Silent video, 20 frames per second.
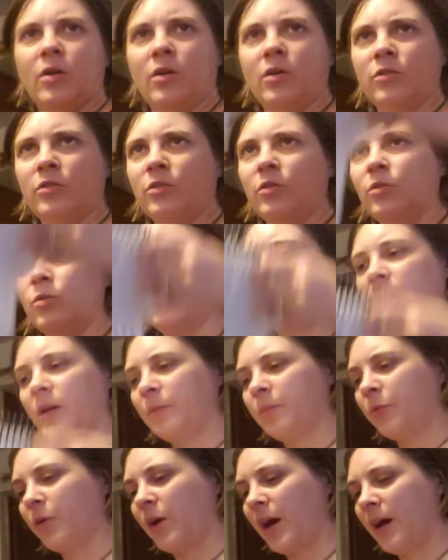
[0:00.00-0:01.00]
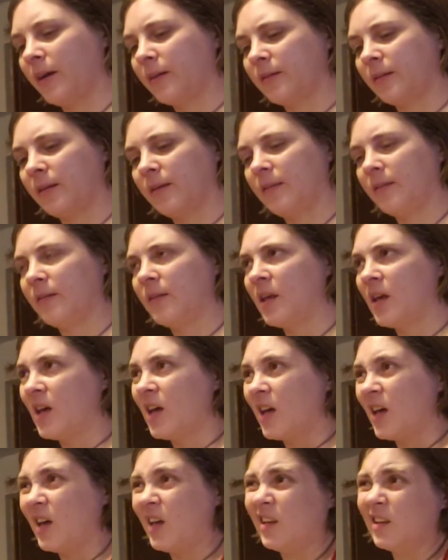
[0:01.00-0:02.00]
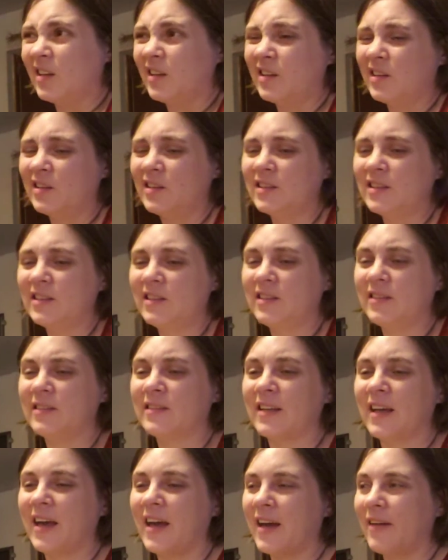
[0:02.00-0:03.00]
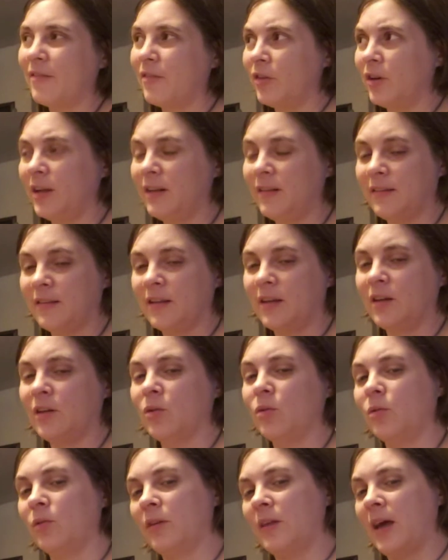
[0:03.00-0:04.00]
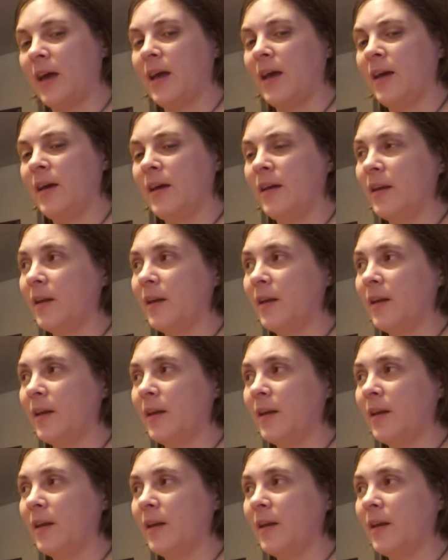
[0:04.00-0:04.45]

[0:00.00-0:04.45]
So you want to practice at least every single day.